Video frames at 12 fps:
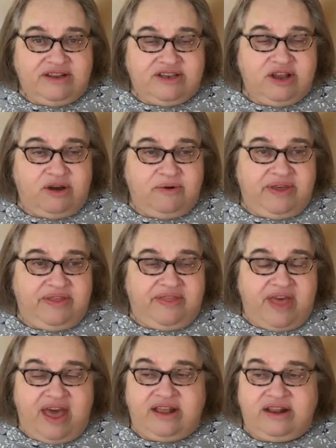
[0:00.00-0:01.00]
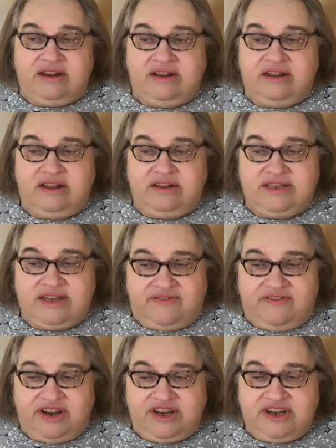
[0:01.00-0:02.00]
So, in that
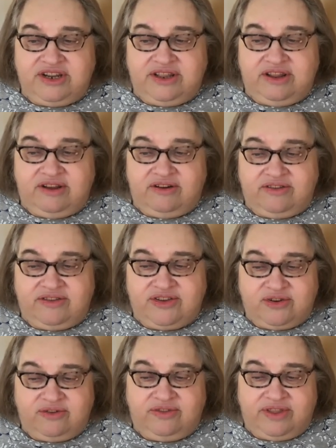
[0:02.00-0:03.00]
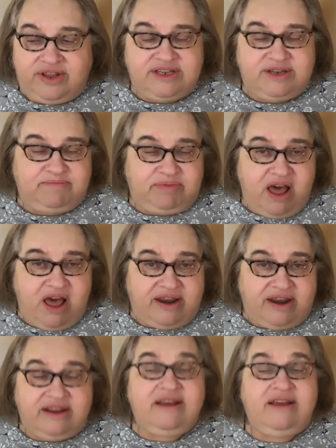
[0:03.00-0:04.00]
definition, there are certain things
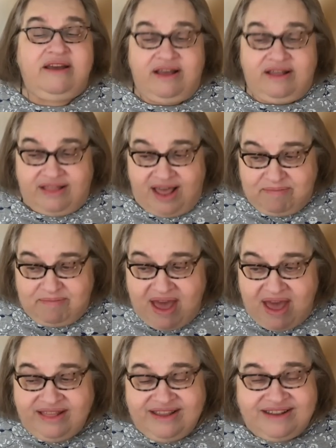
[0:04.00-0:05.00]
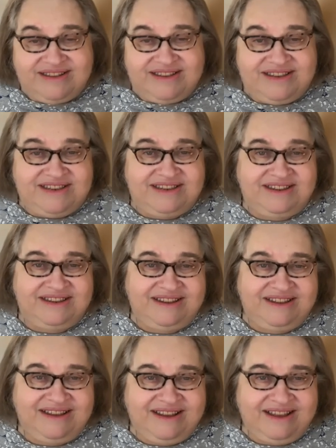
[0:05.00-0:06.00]
implied, like balance,
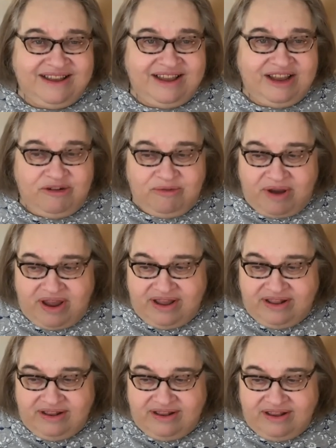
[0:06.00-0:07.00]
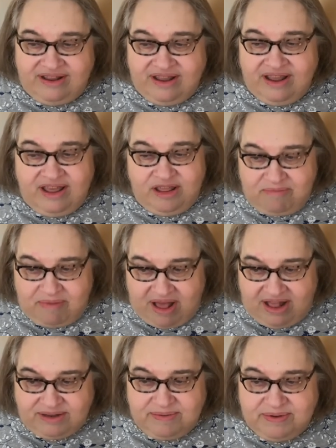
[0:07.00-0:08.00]
right? The
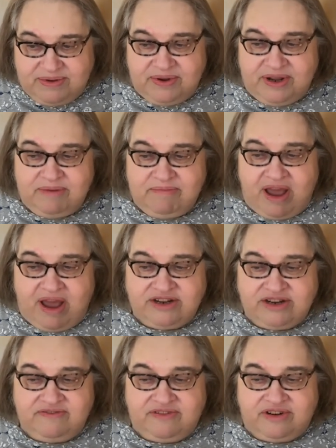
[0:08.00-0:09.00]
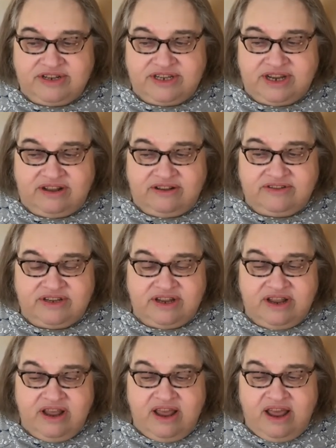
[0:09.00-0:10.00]
balance between compassion for ourselves
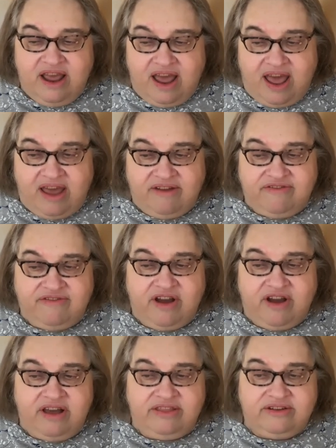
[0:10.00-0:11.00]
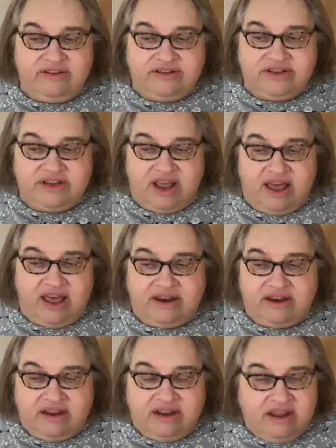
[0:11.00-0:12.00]
and for others,
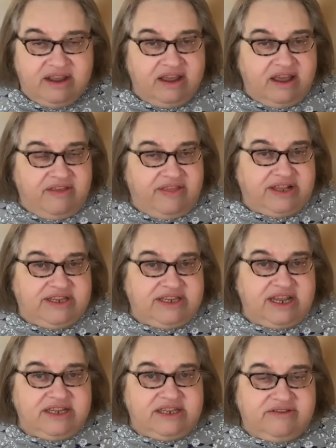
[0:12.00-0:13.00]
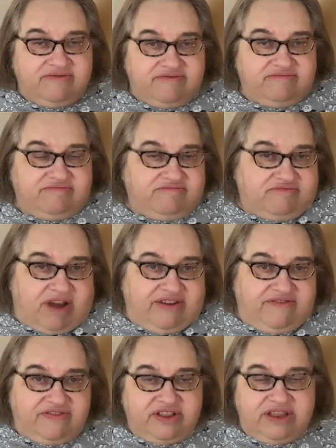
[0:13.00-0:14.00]
and that sense of
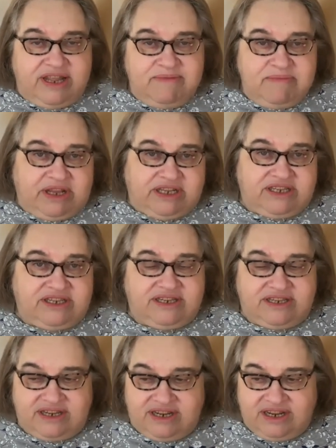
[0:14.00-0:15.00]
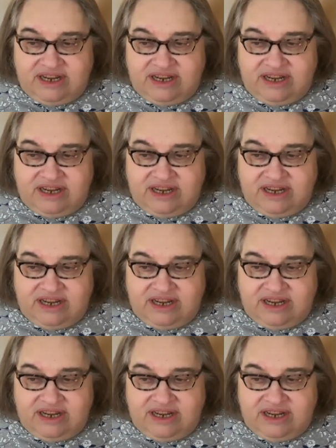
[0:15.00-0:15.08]
rightful limits,